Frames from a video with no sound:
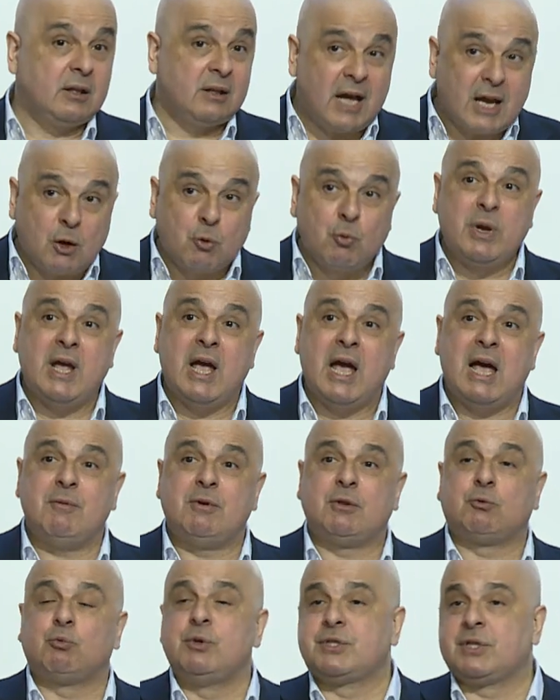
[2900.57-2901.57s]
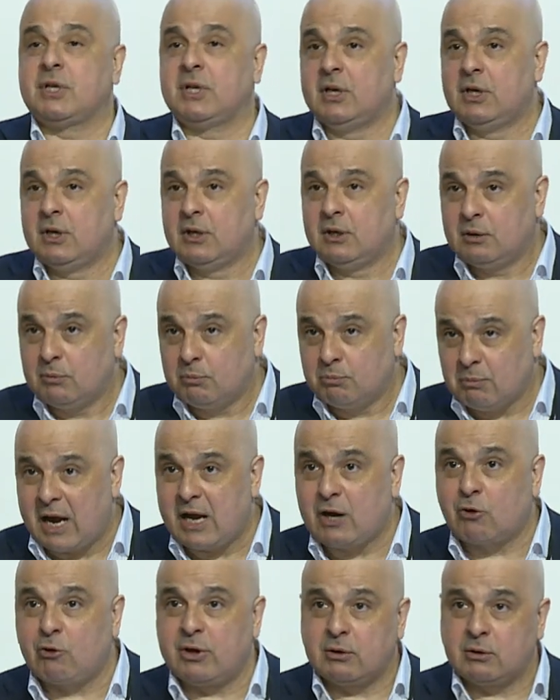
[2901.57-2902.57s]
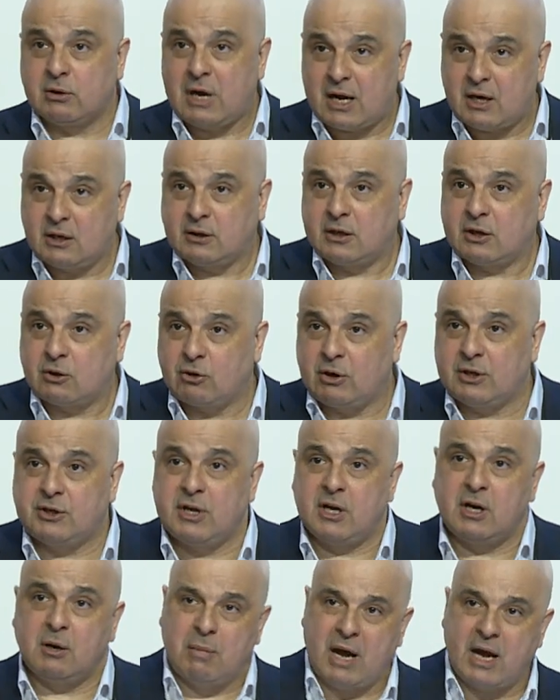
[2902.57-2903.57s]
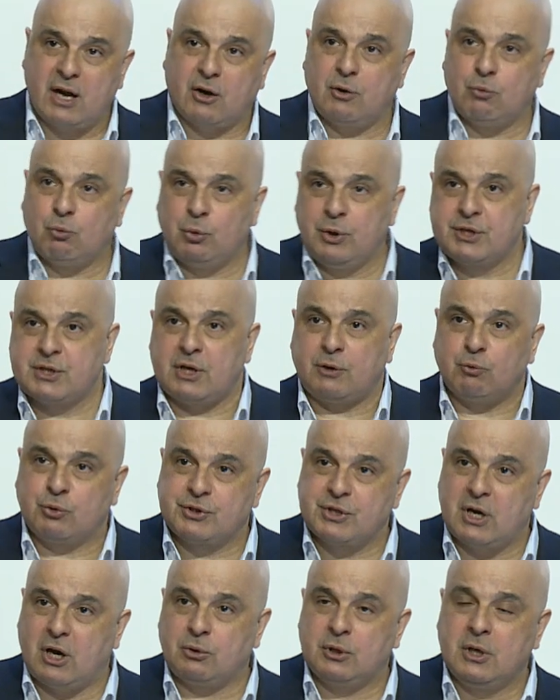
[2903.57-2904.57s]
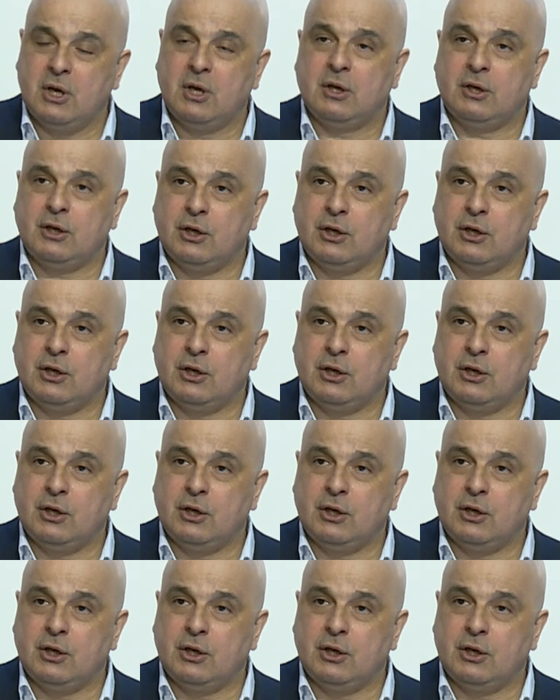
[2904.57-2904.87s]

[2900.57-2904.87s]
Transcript: like we have it with a migraine currently criteria, migraine with and without,